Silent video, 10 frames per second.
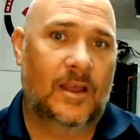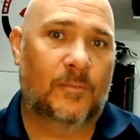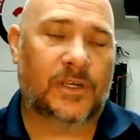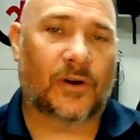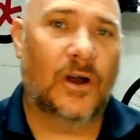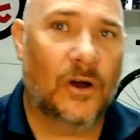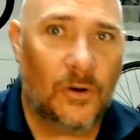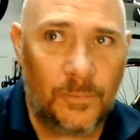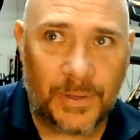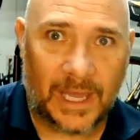But your
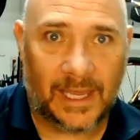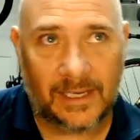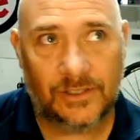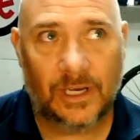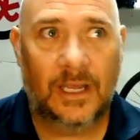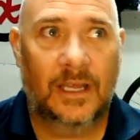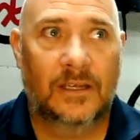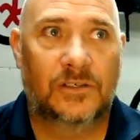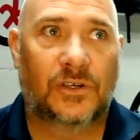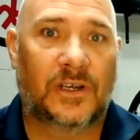home page
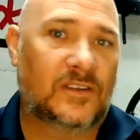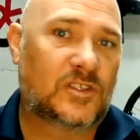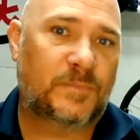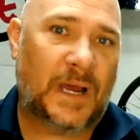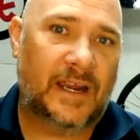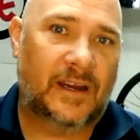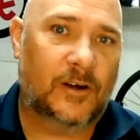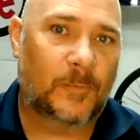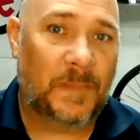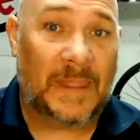should
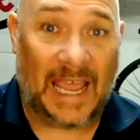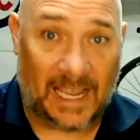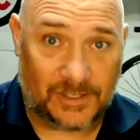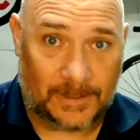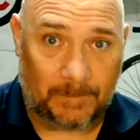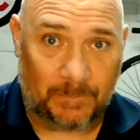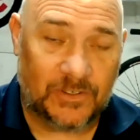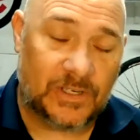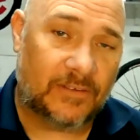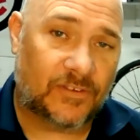inspire action,
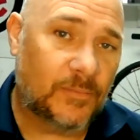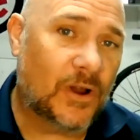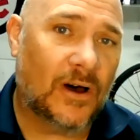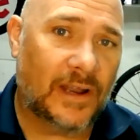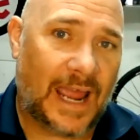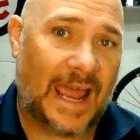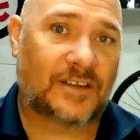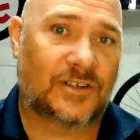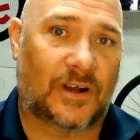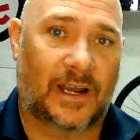should have some call to
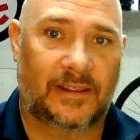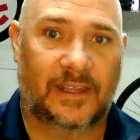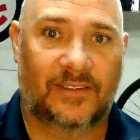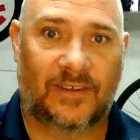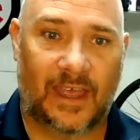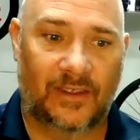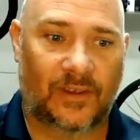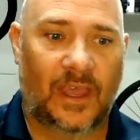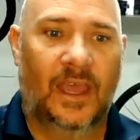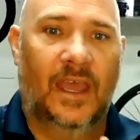action on it that says,
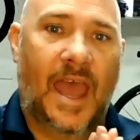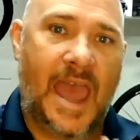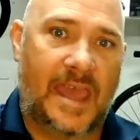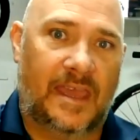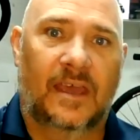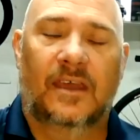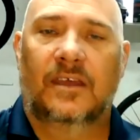hey,